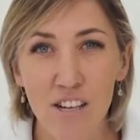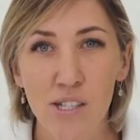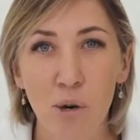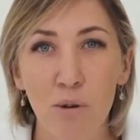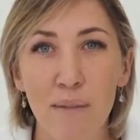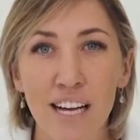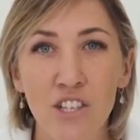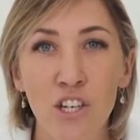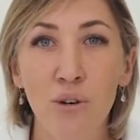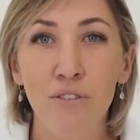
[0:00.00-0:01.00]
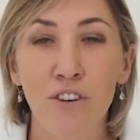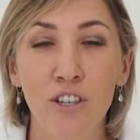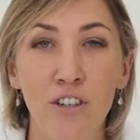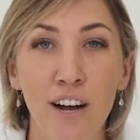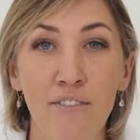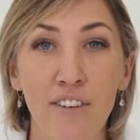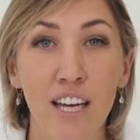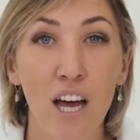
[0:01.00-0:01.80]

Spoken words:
So imagine you're photographing